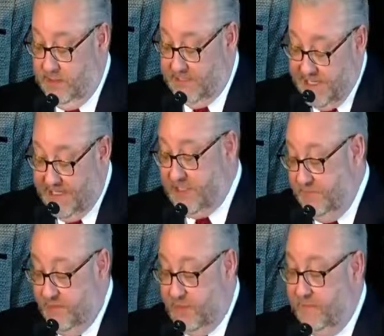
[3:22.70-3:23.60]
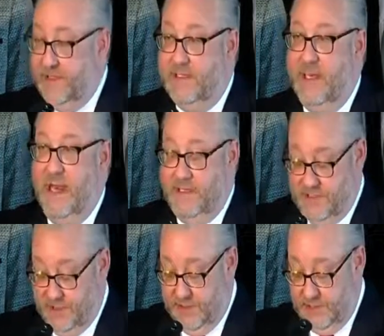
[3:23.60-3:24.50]
the states involved in
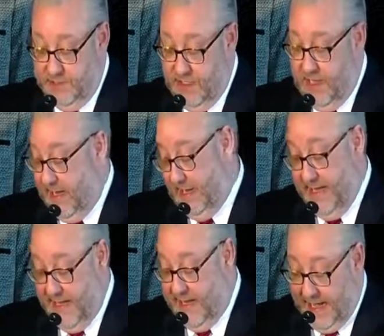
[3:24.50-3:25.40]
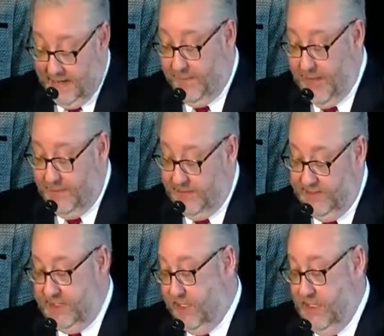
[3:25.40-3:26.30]
today's surge again, Alabama,
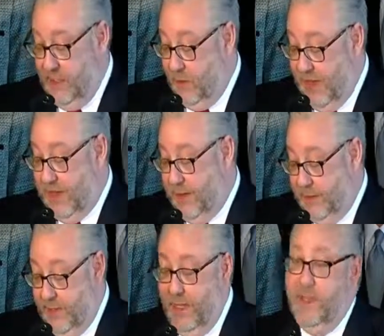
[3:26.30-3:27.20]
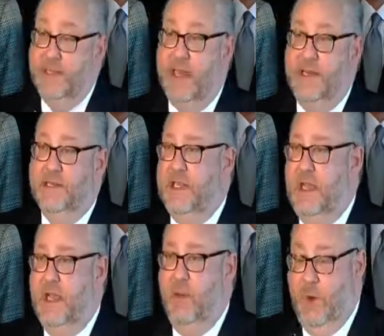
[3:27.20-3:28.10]
Kentucky, Ohio,
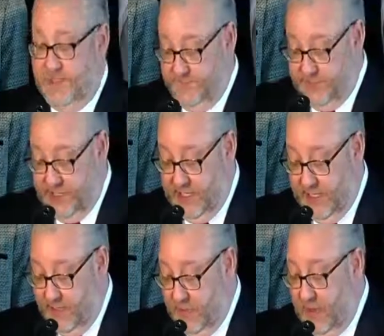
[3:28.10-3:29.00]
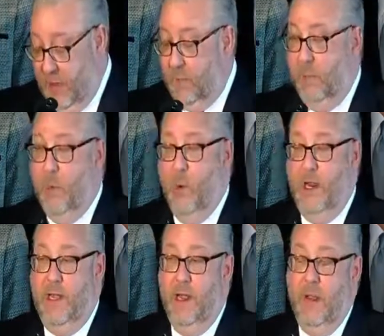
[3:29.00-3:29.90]
Tennessee, and West Virginia
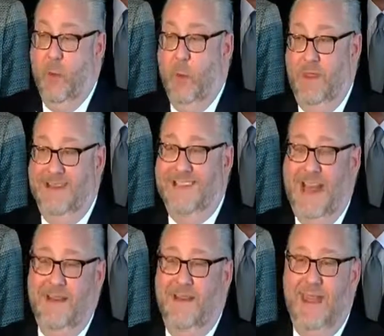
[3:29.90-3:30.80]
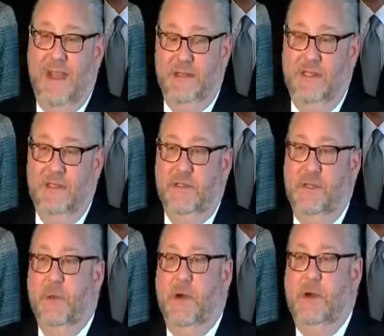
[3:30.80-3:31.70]
reported more than
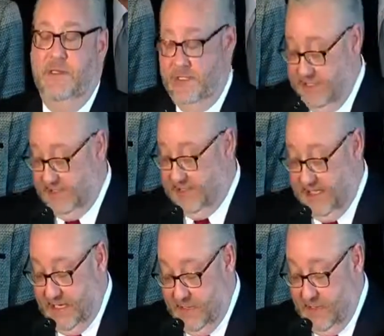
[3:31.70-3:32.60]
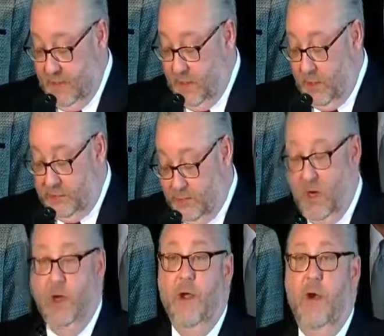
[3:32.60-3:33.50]
10,260
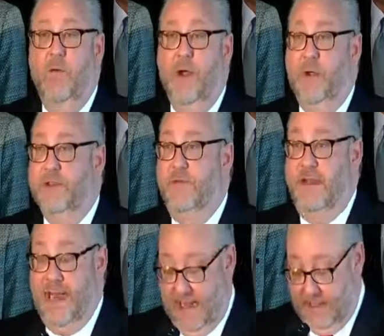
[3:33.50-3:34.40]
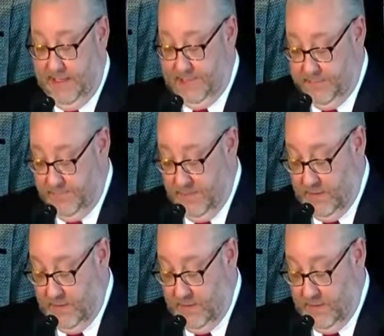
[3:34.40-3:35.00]
drug overdose fatalities.